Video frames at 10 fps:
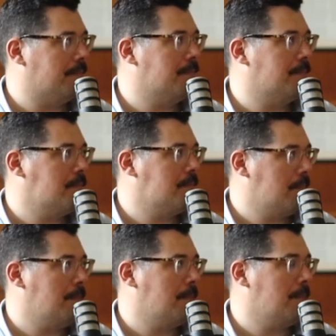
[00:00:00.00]

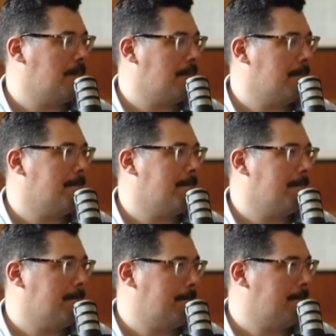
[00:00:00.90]

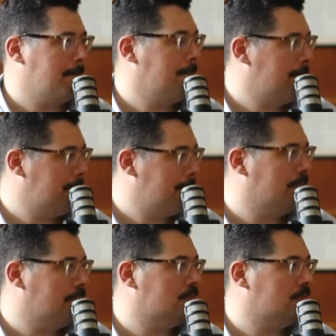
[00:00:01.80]

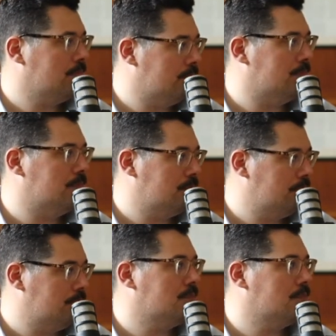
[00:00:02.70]

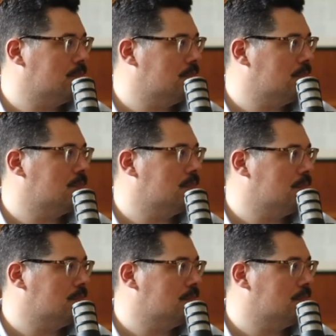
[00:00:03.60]

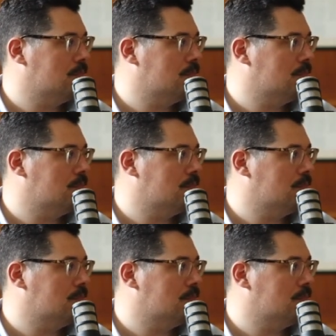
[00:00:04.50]
The person shown says nothing.